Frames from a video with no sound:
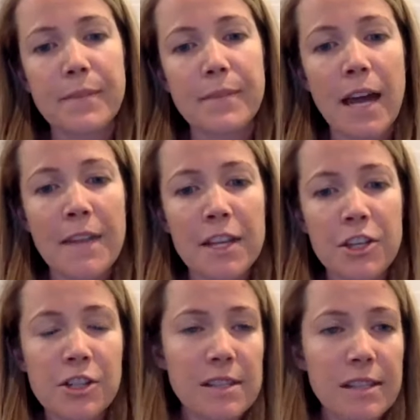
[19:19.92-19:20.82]
And then
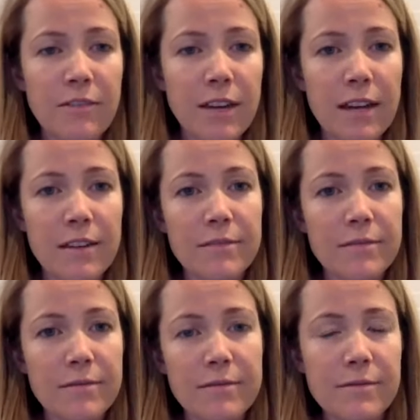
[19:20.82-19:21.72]
you just leave it
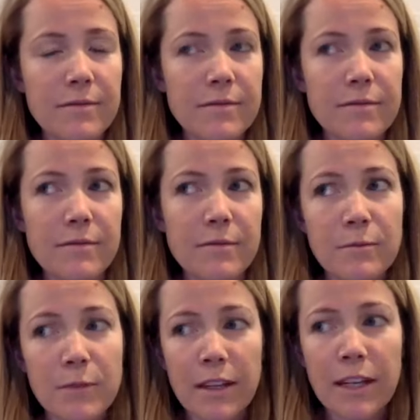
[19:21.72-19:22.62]

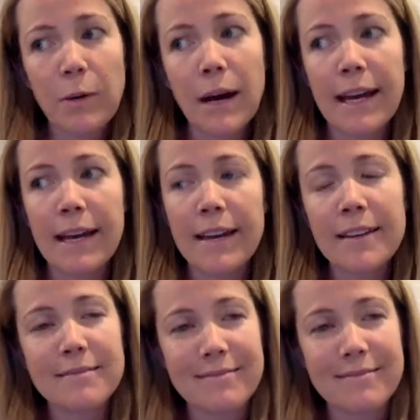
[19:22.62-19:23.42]
really quiet